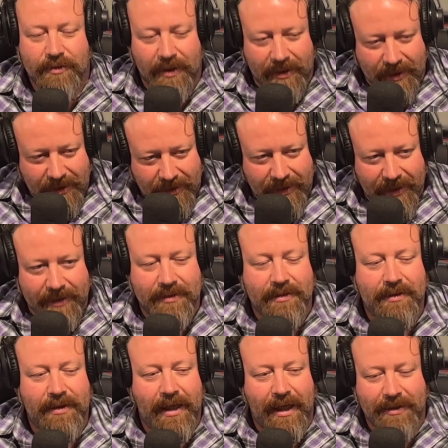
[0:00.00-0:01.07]
trying to
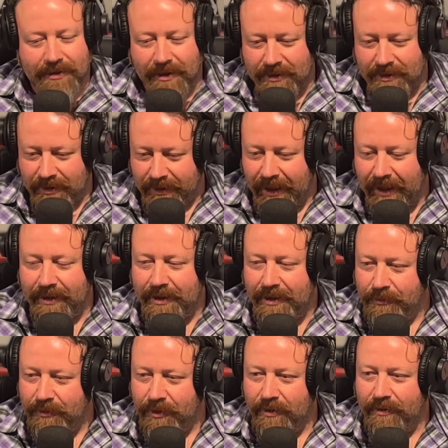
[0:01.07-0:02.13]
collect assets on that and
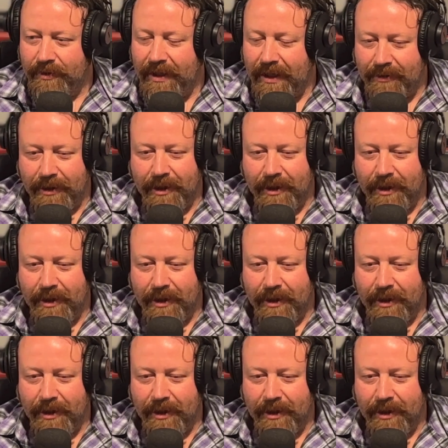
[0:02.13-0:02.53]
keep growing that